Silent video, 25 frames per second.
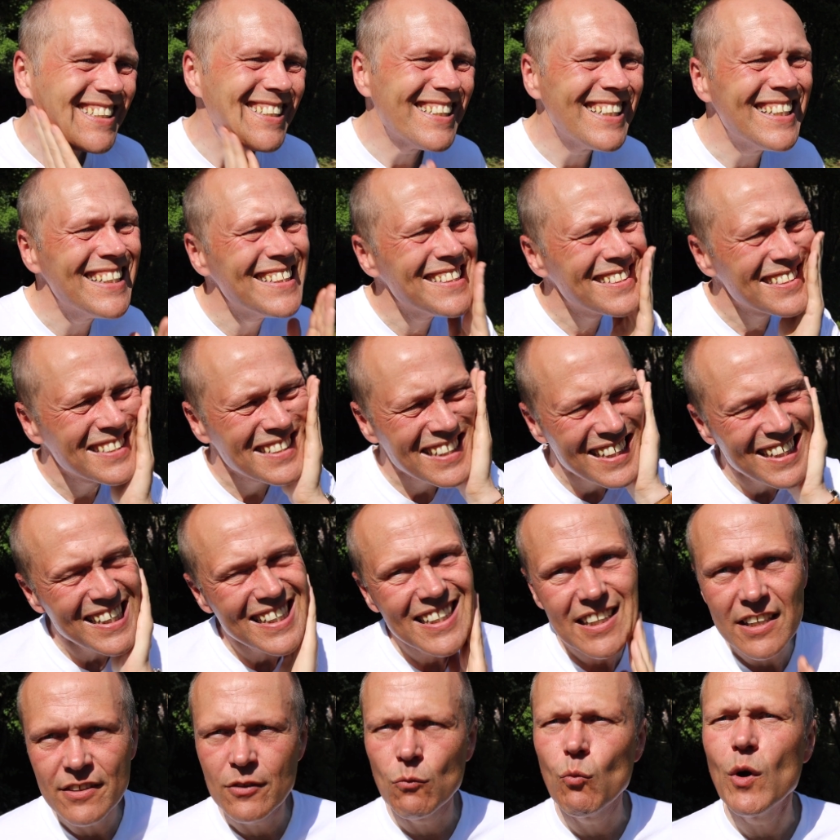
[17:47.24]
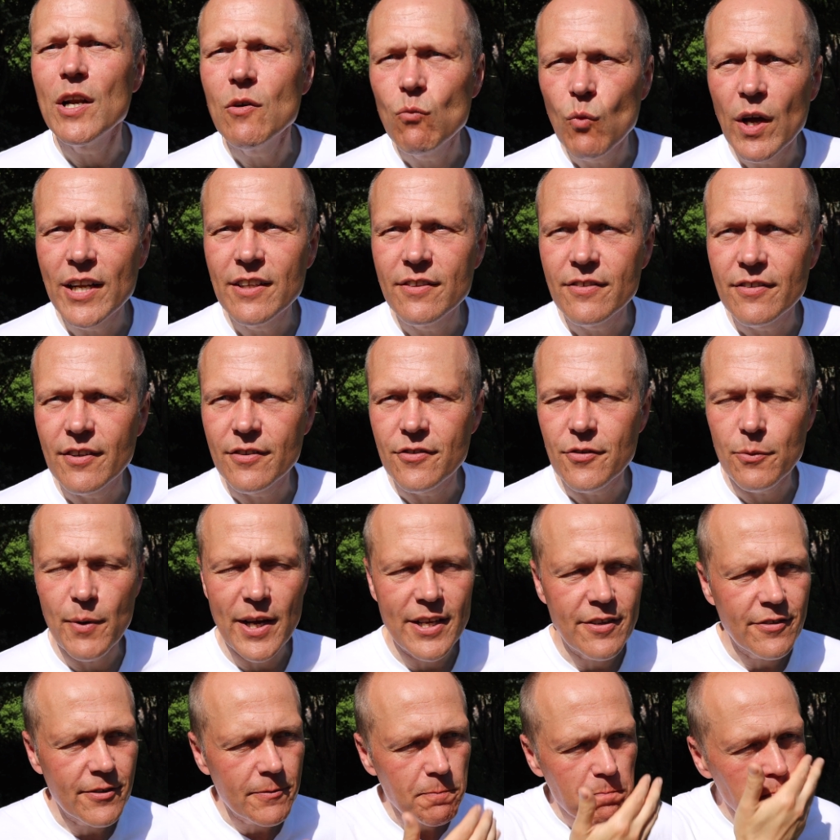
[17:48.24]
is uh, is a win-win
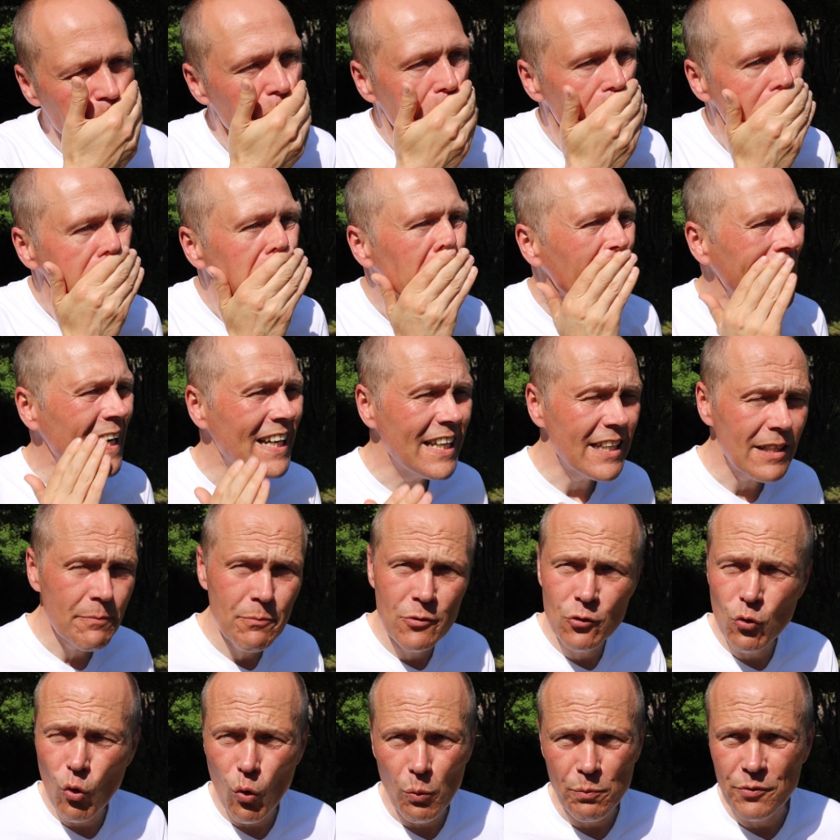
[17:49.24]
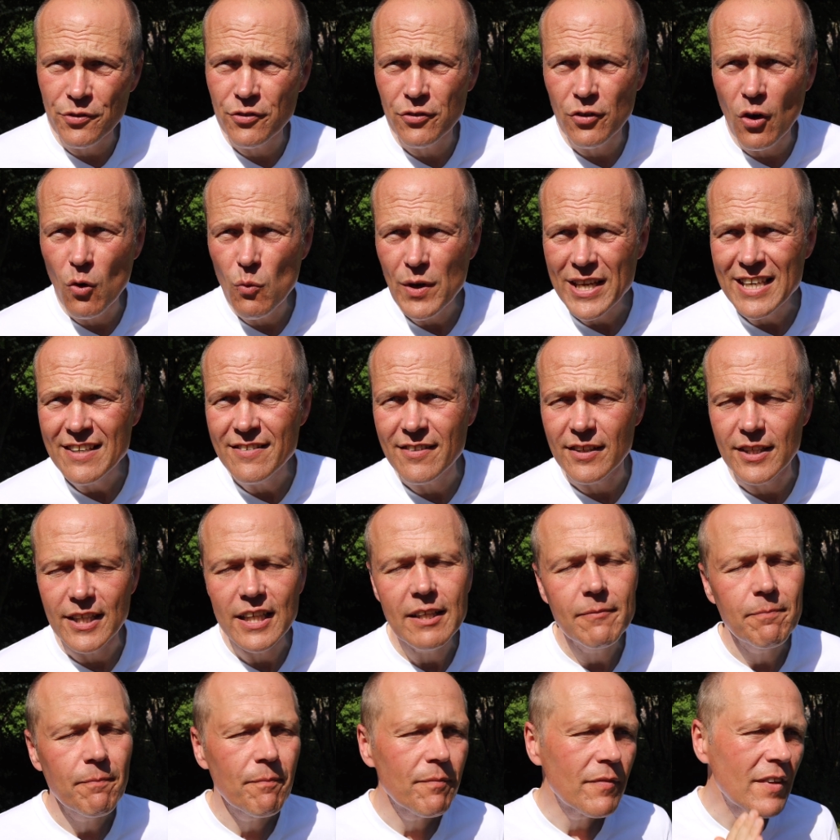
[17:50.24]
situation, and it absorbs so easily
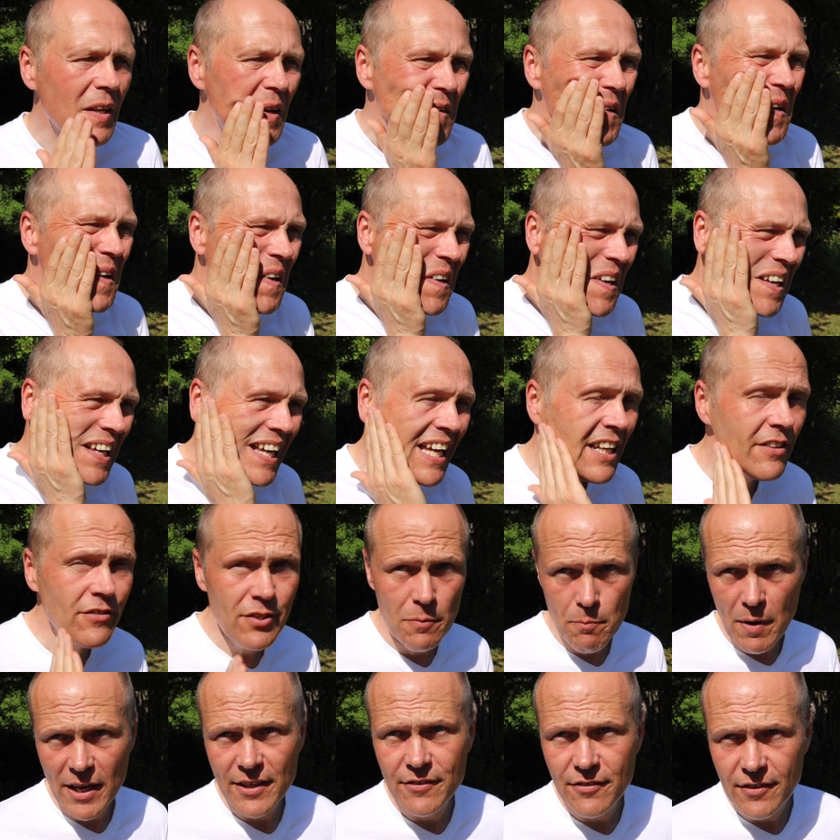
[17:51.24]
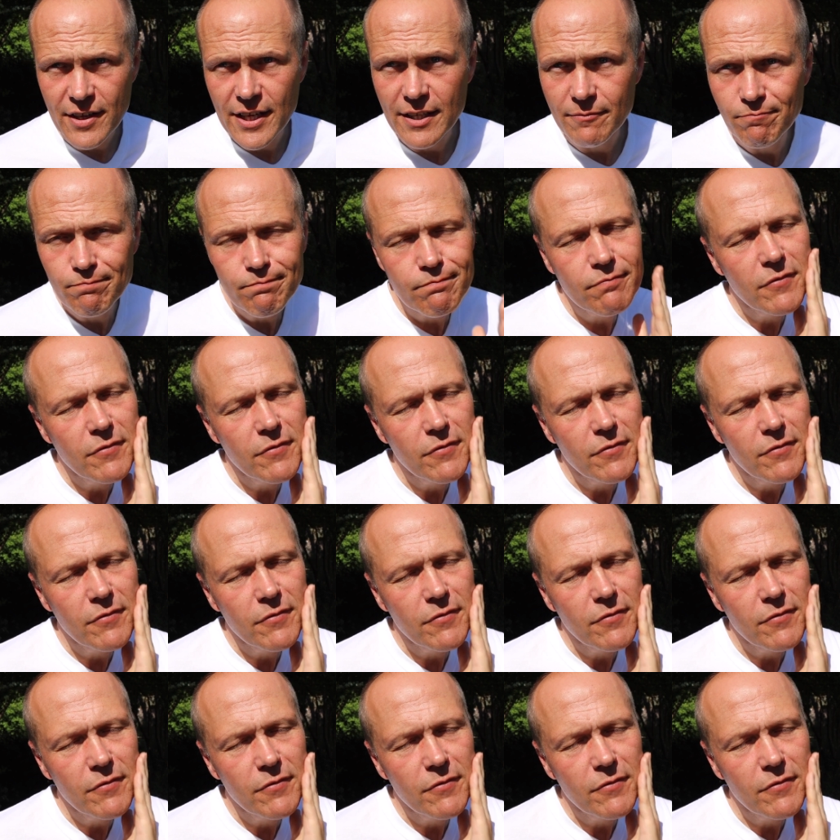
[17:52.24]
into my skin.